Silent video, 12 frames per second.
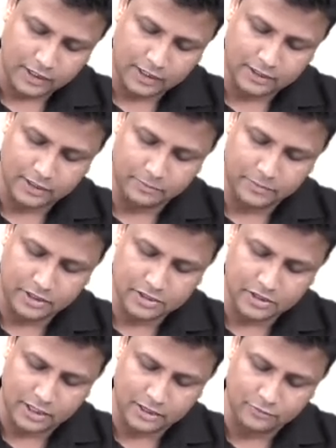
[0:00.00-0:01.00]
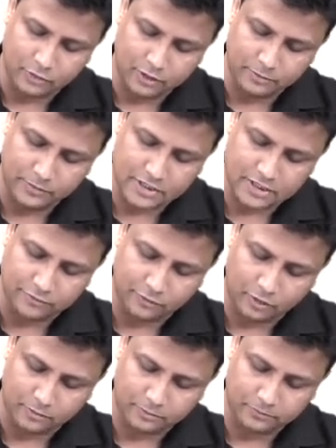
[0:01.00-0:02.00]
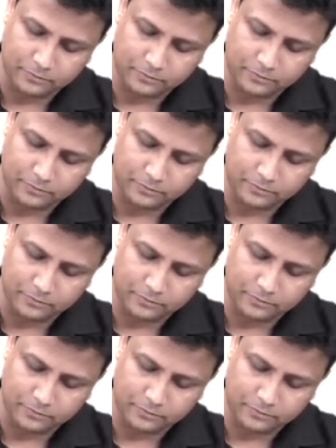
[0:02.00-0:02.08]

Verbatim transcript: and then P stands for pisiform.